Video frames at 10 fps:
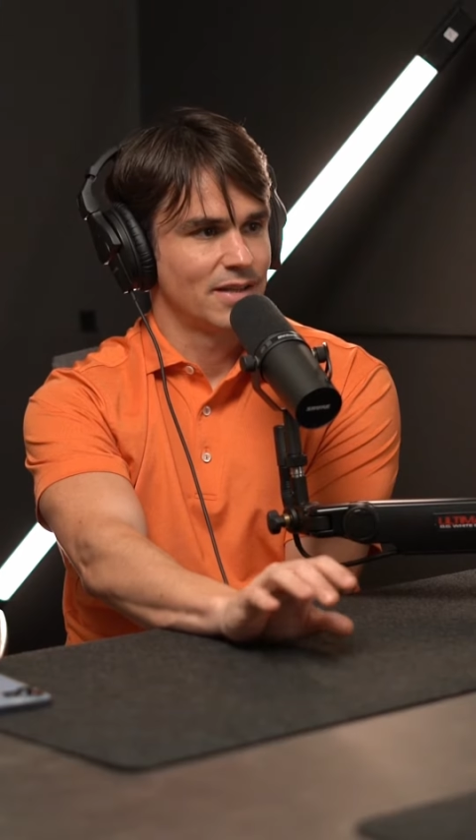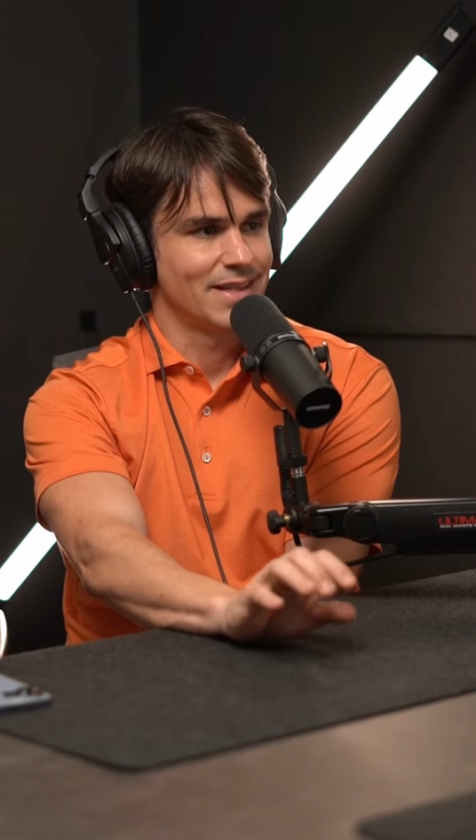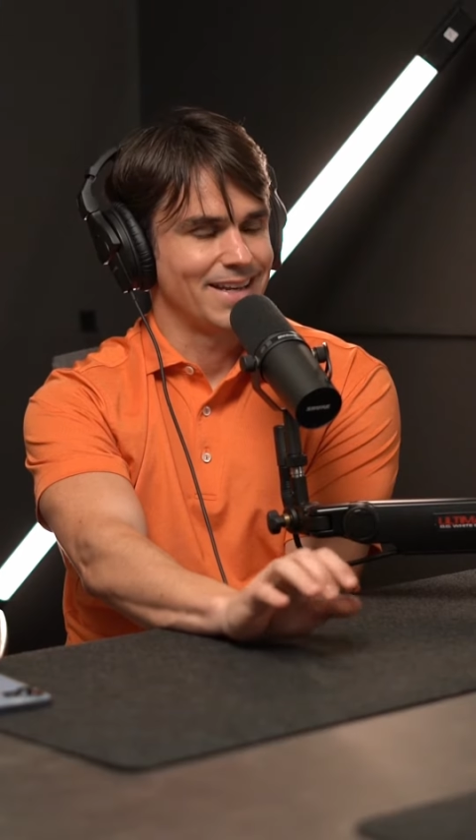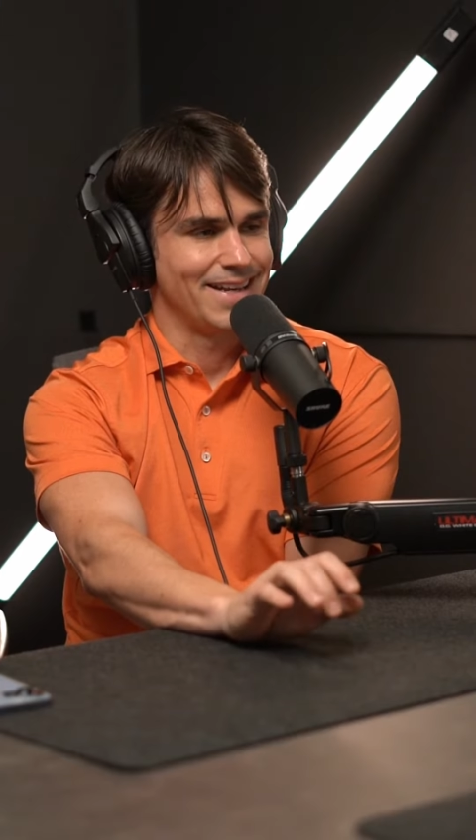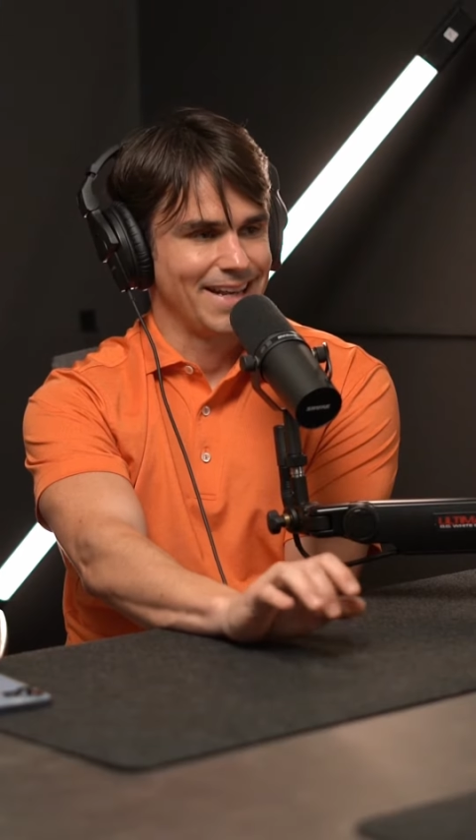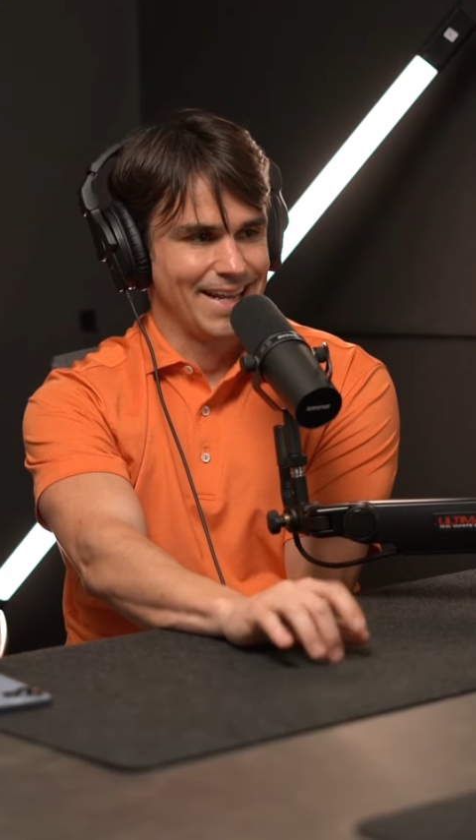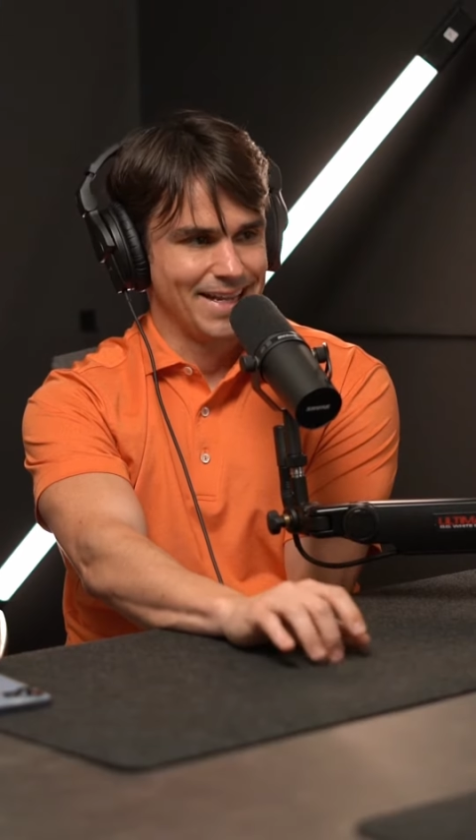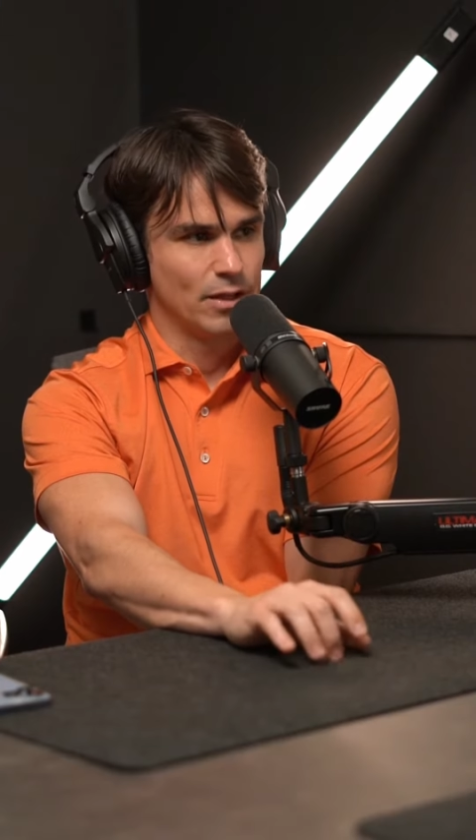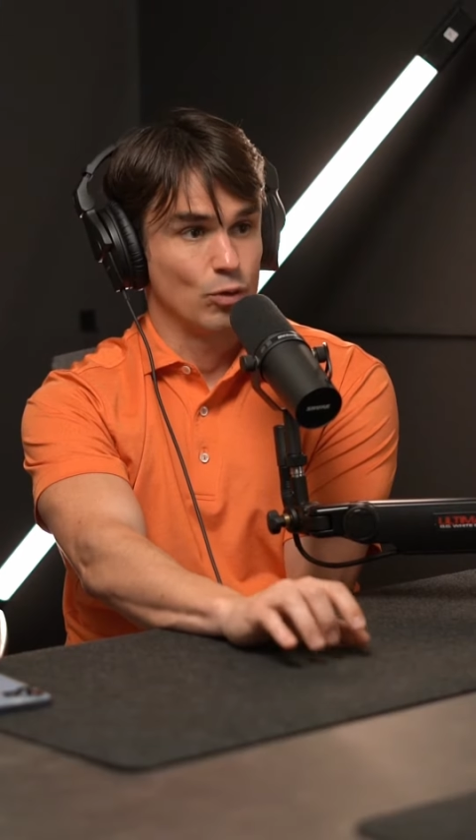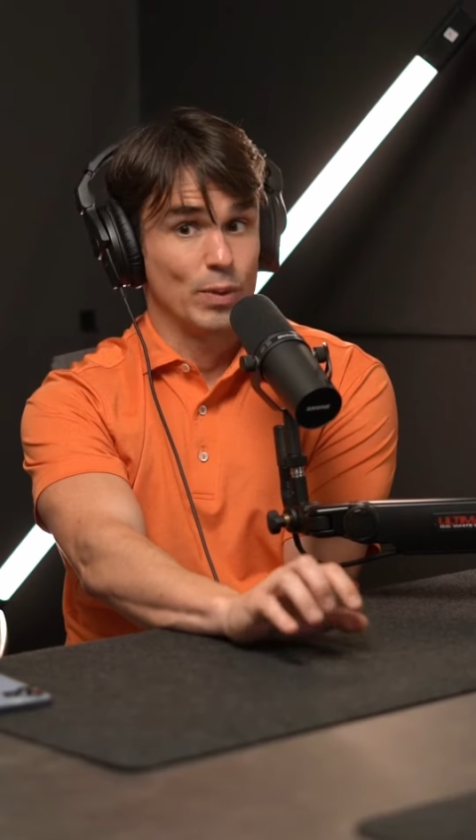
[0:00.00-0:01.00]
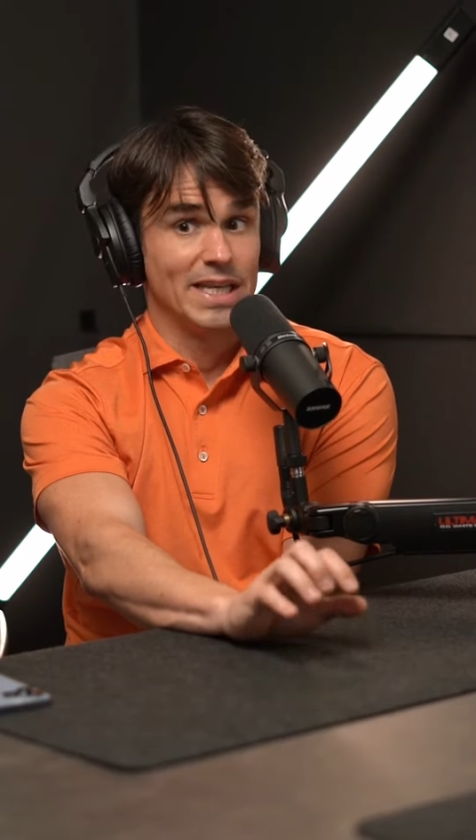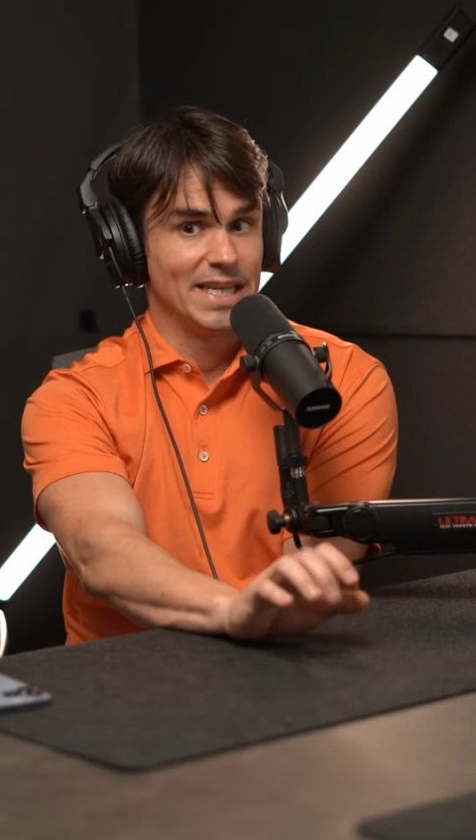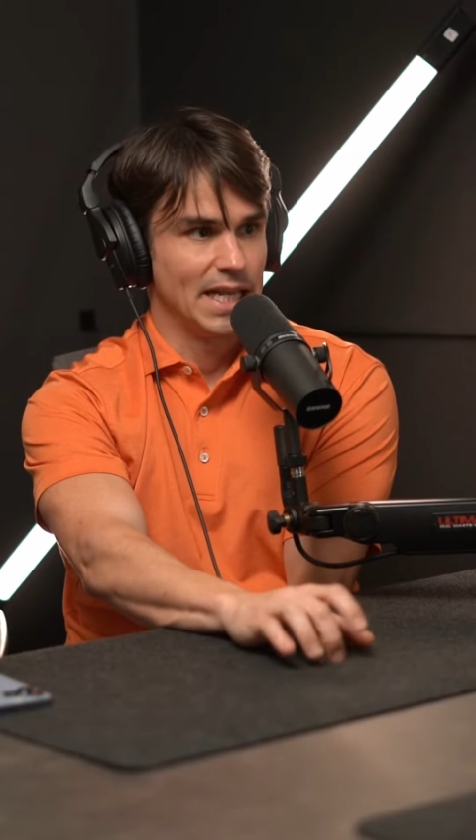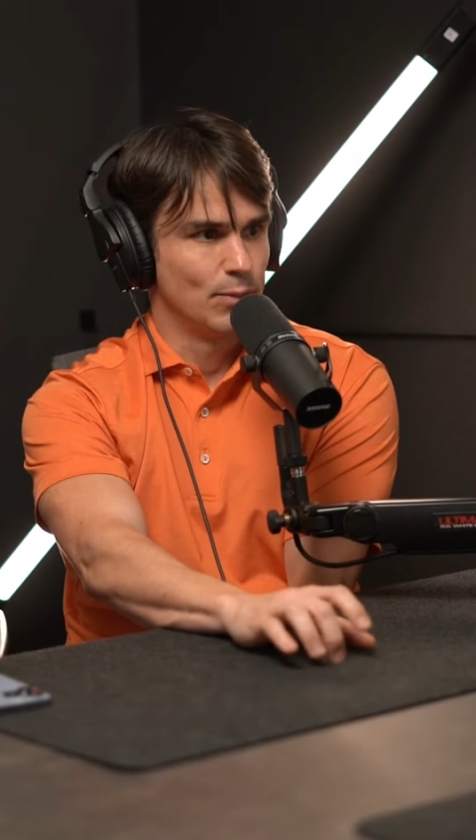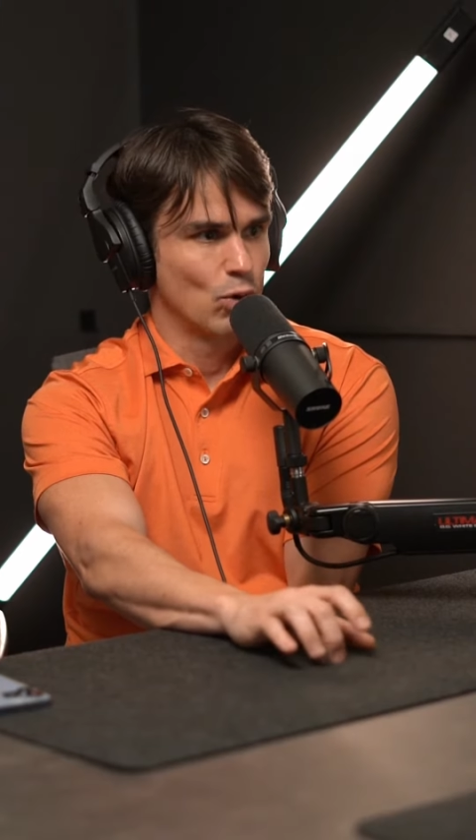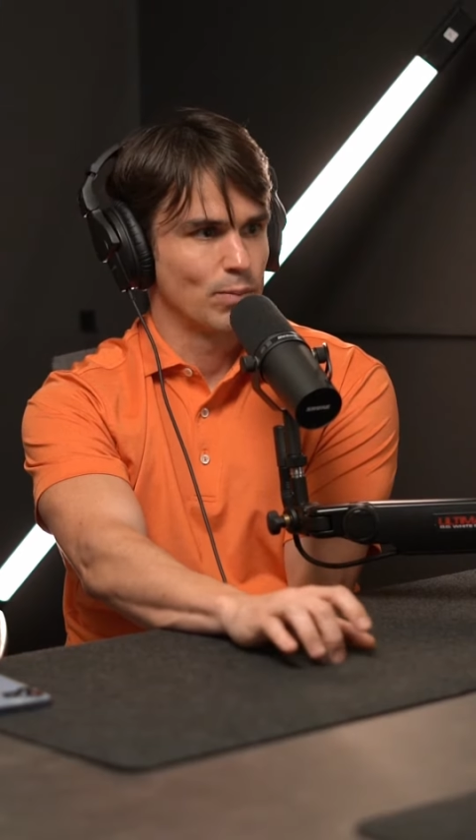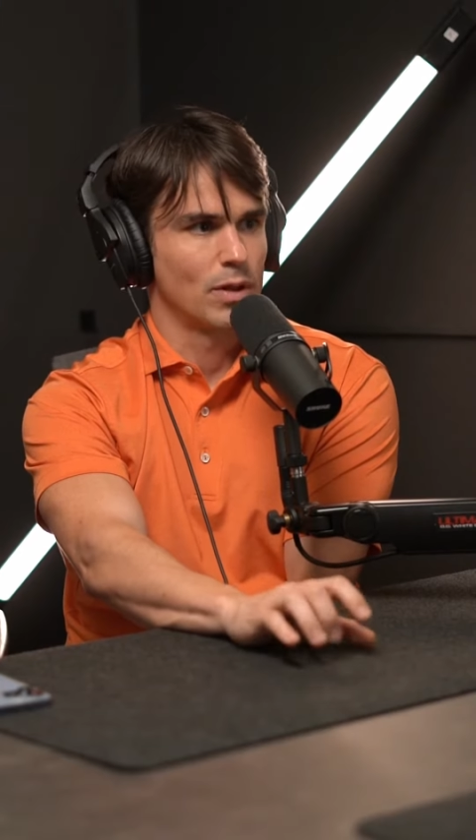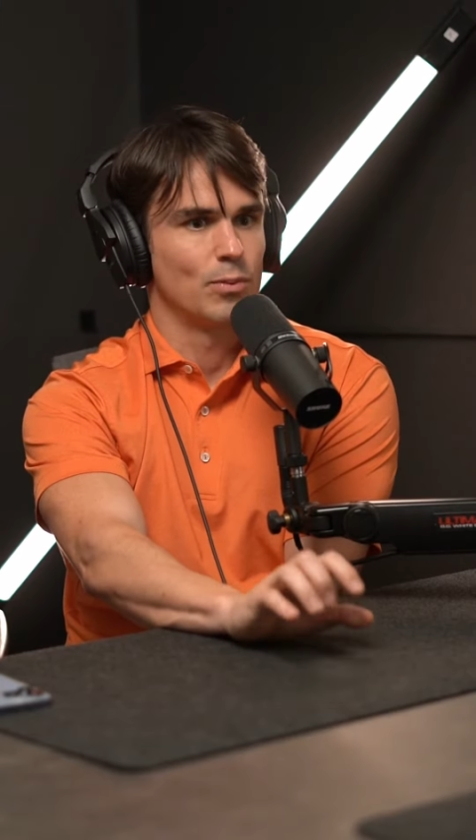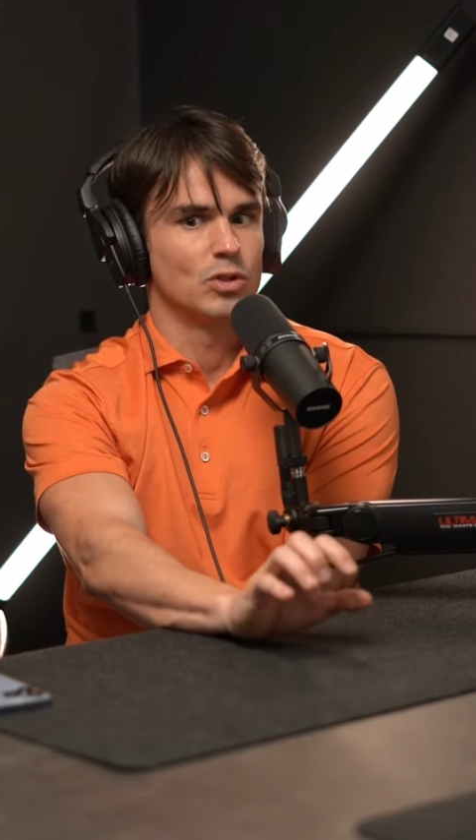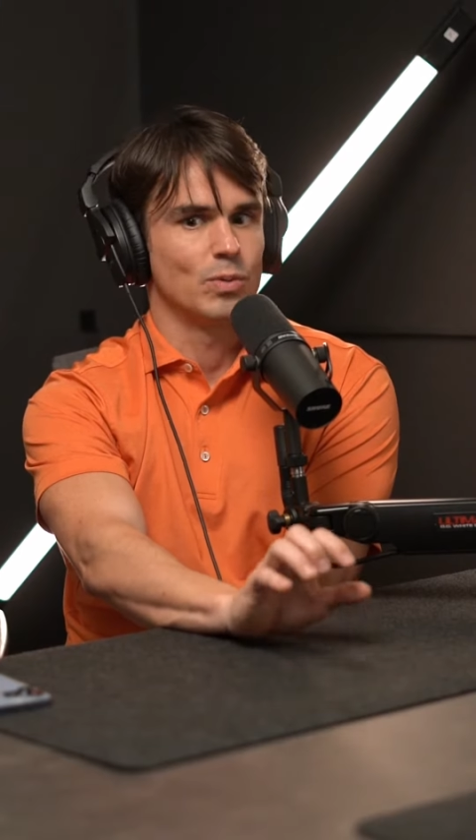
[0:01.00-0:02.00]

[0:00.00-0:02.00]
that need we need more plumbers,